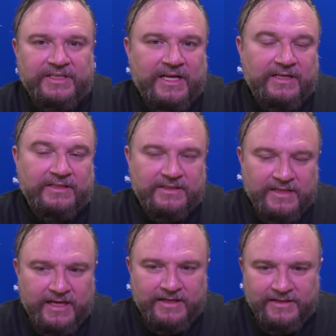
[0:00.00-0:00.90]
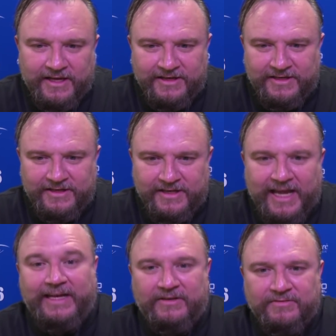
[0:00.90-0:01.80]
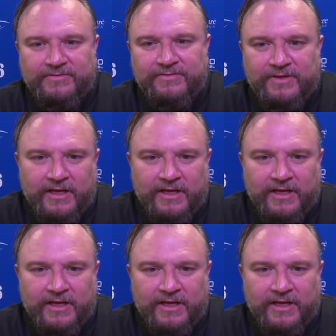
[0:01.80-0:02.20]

not a negative,